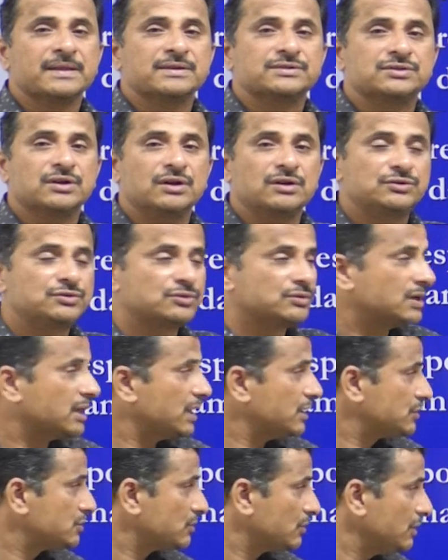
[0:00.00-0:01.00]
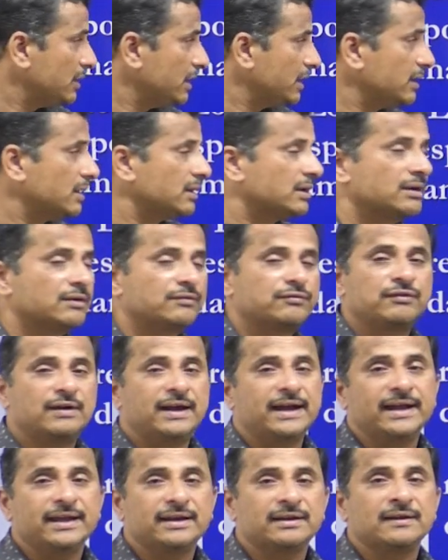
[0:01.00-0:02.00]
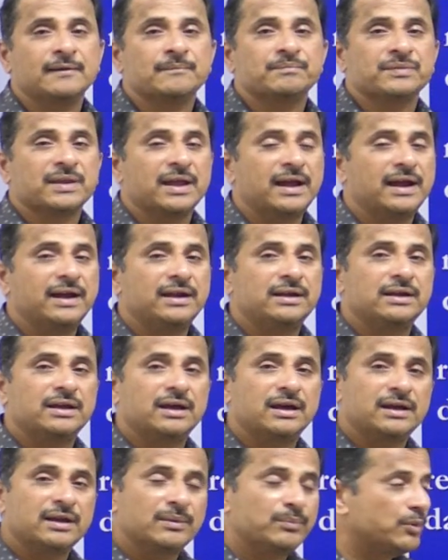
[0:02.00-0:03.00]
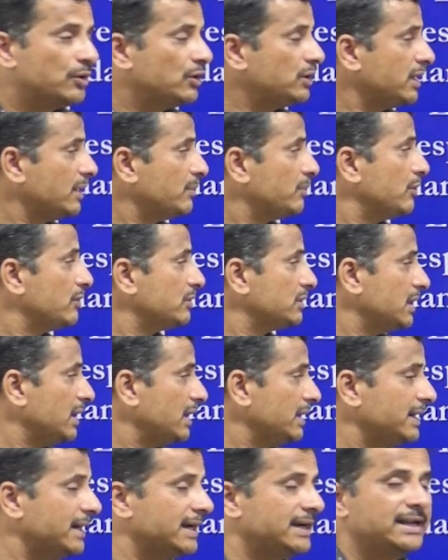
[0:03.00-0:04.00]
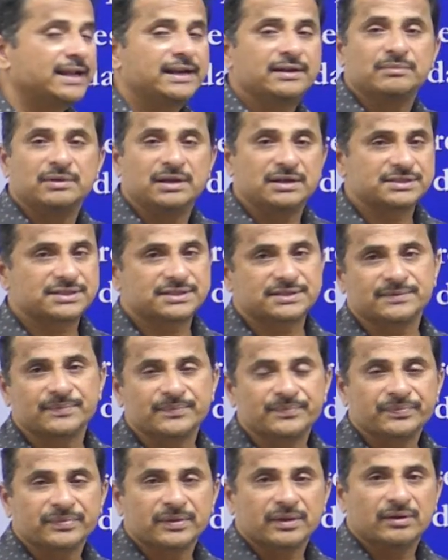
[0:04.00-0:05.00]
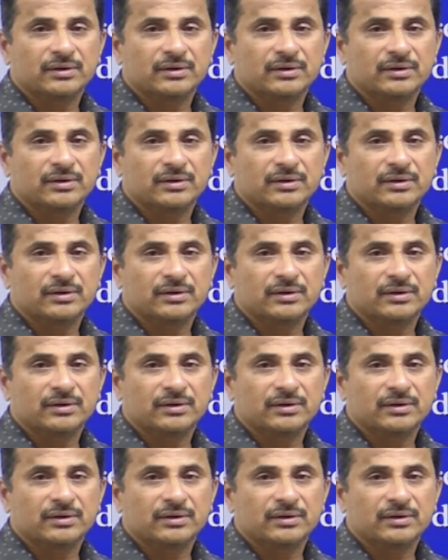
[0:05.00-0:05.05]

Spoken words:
so to controlling fire and report about the dead animals.